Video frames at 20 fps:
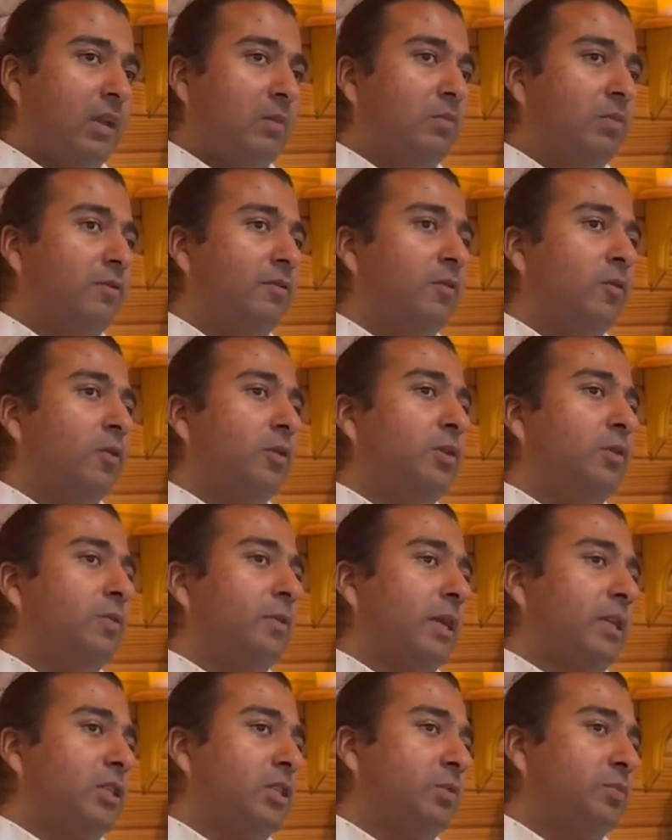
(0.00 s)
before you
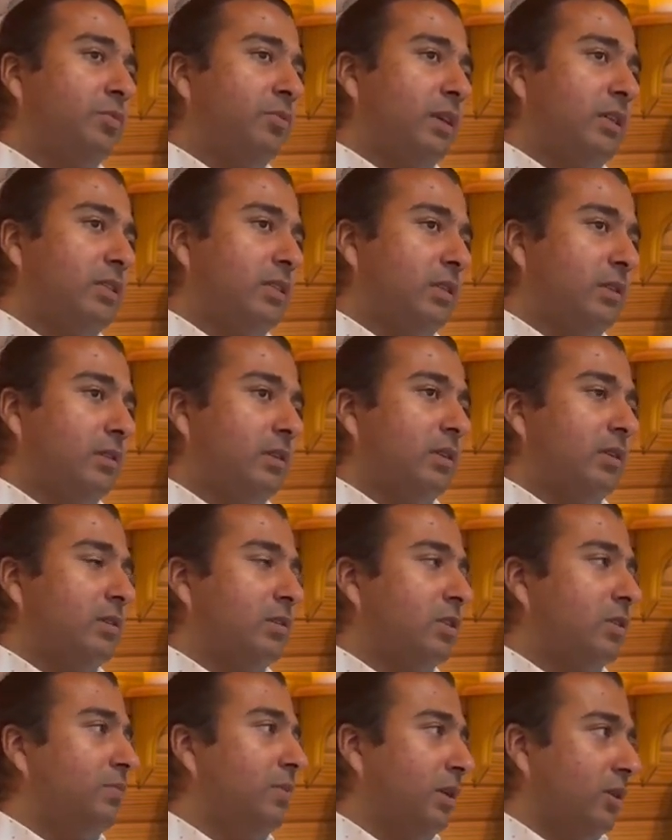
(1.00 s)
express it in
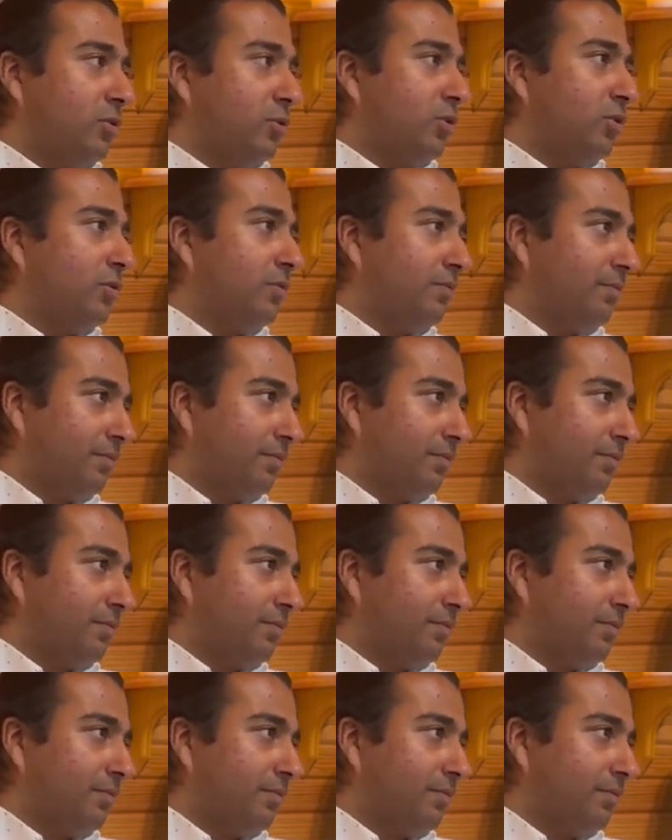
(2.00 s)
speech.